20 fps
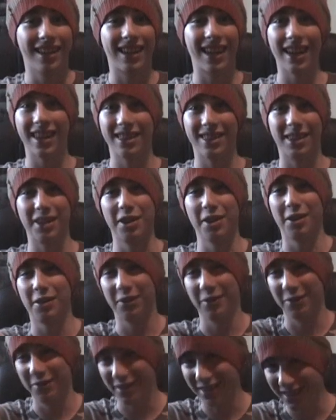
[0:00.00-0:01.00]
Can't think
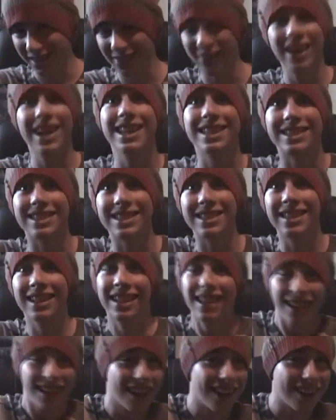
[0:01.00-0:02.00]
of what. Wrists.
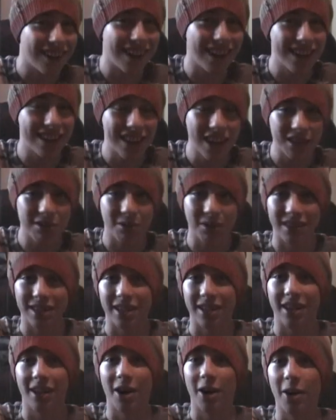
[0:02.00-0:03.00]
Okay, that's what
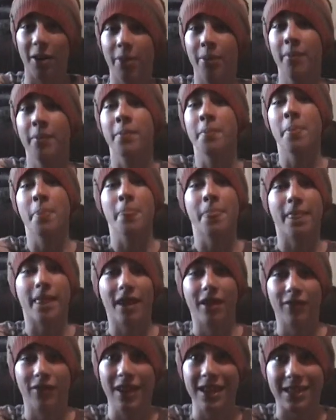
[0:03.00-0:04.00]
they're called.
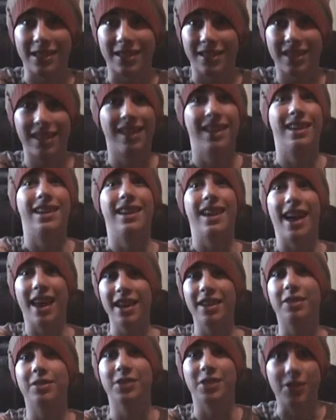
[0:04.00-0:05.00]
Wrists.
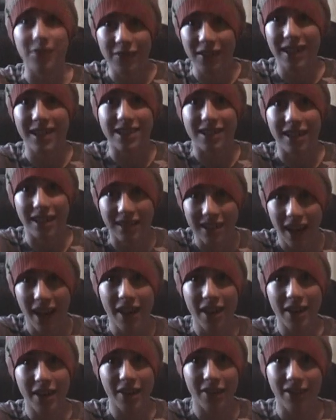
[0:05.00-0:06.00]
Ankles and wrists. They
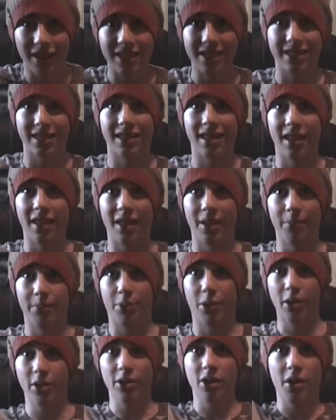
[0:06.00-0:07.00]
tie you to your wrists and then
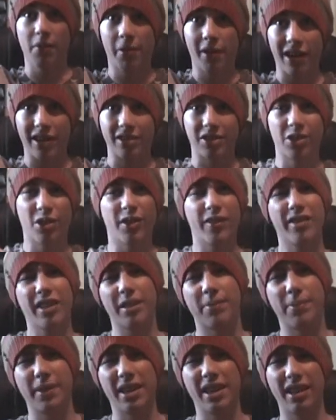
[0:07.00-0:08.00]
pull you apart. Sort of
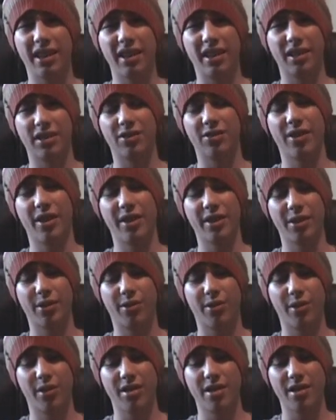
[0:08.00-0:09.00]
like being drawn and
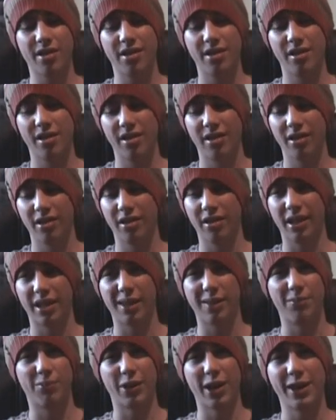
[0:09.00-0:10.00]
quartered,
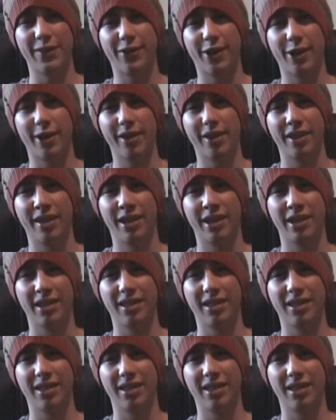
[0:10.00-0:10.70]
like in Braveheart.